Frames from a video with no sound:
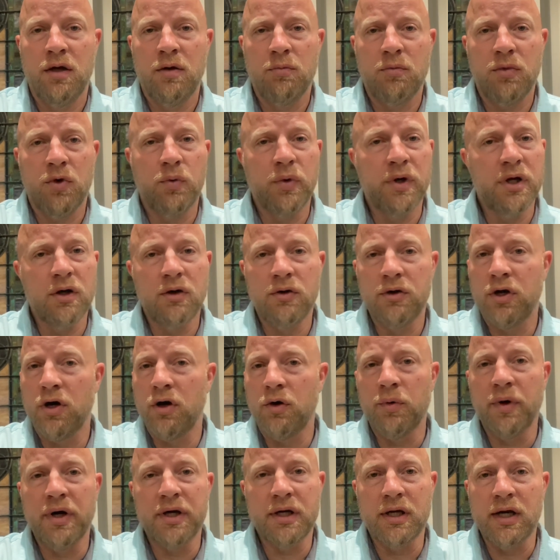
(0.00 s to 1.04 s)
but we don't know
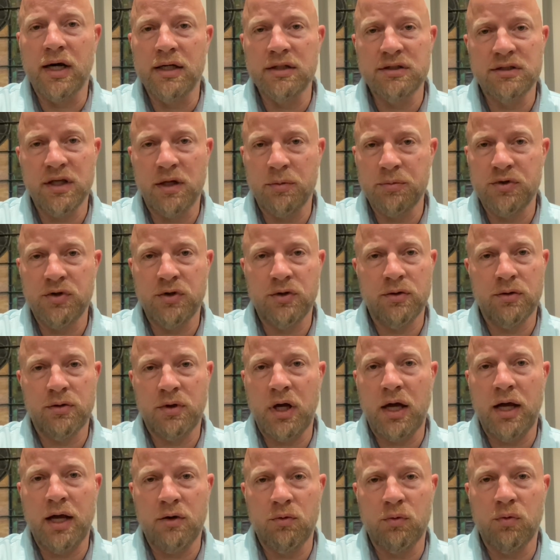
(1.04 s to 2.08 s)
what God's up to,
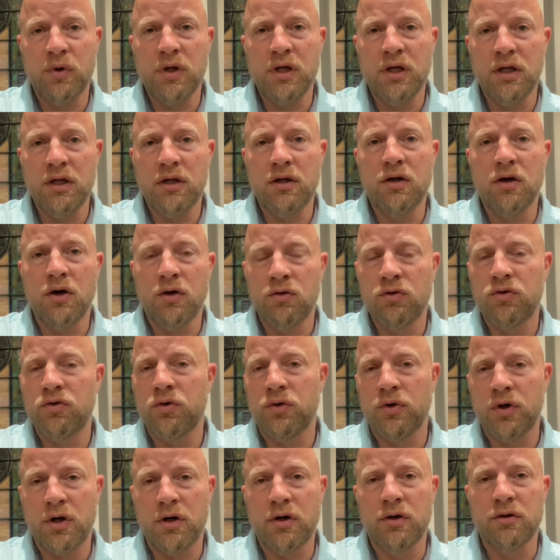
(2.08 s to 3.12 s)
and we go
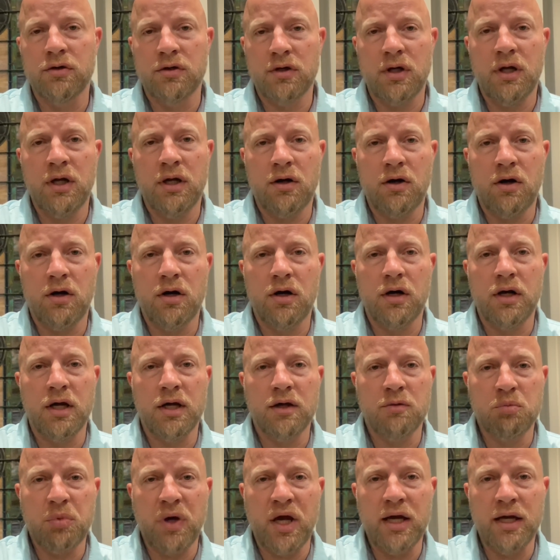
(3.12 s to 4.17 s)
through hurt and
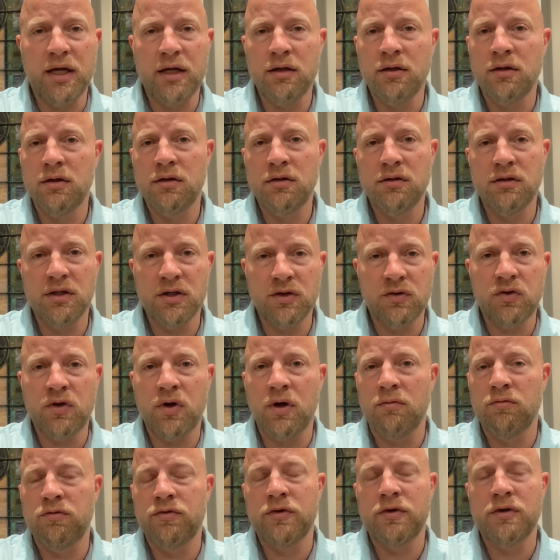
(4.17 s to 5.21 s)
heartache, pain,
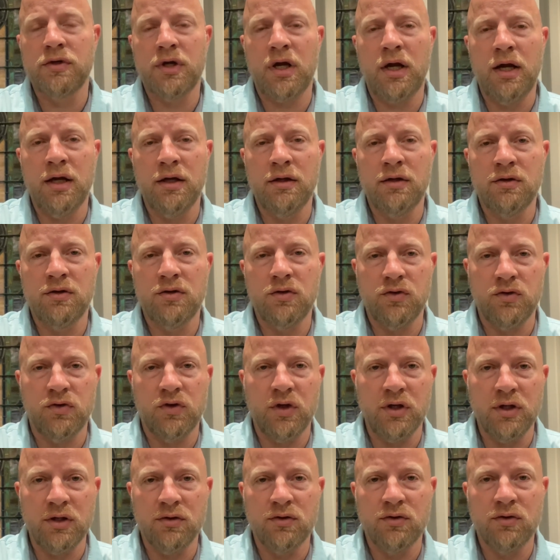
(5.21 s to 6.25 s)
discomfort, and
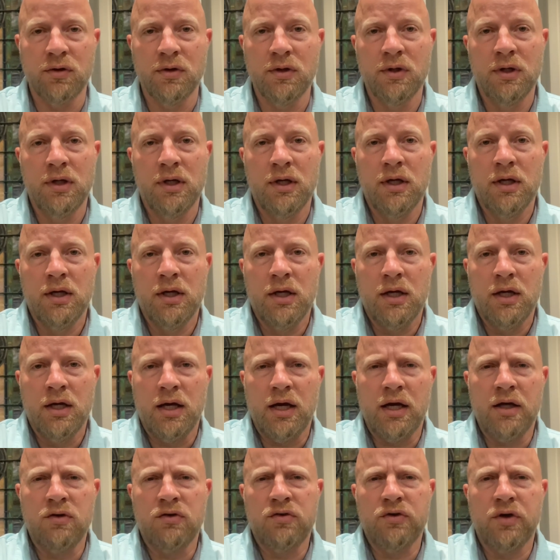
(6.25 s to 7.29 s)
disease.
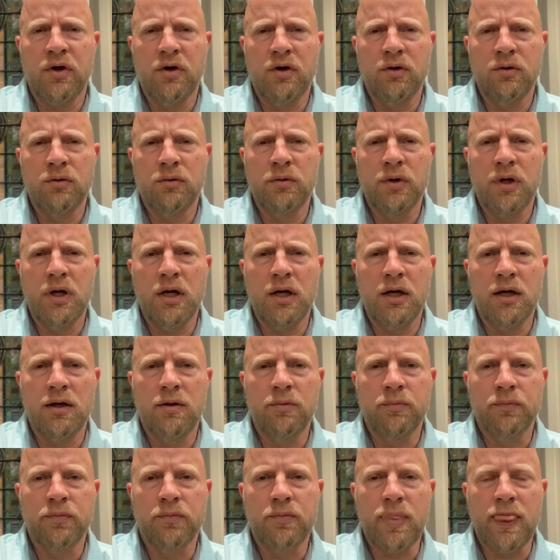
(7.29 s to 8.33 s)
And
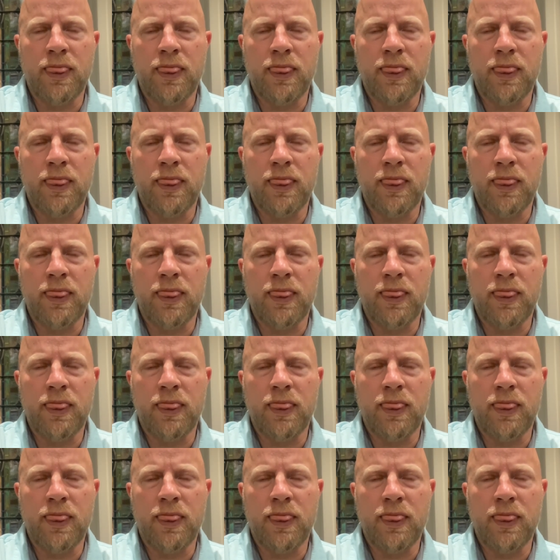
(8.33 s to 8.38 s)
so